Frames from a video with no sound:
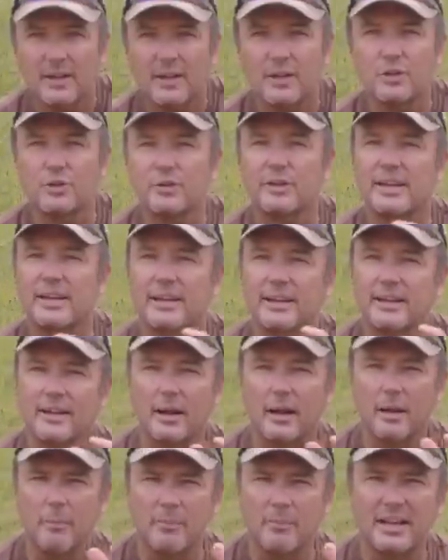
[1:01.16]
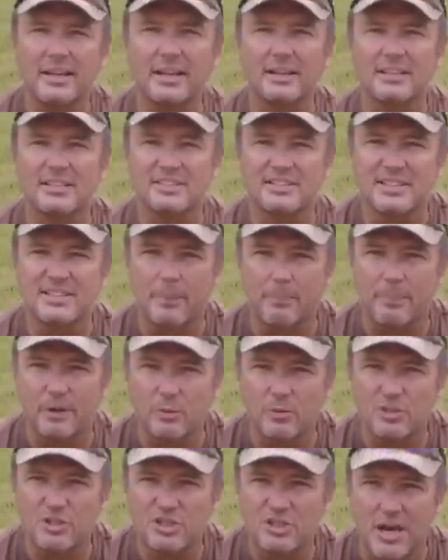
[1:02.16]
you can immediately step
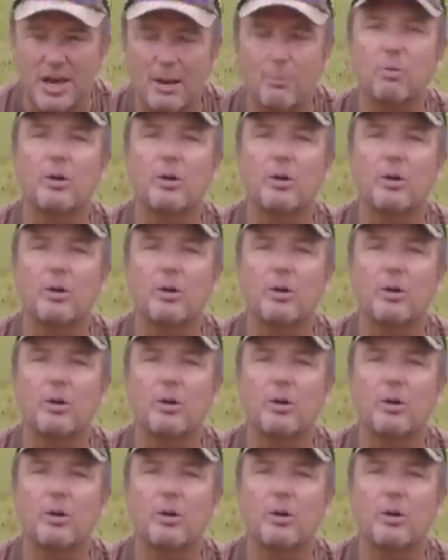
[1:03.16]
into a job.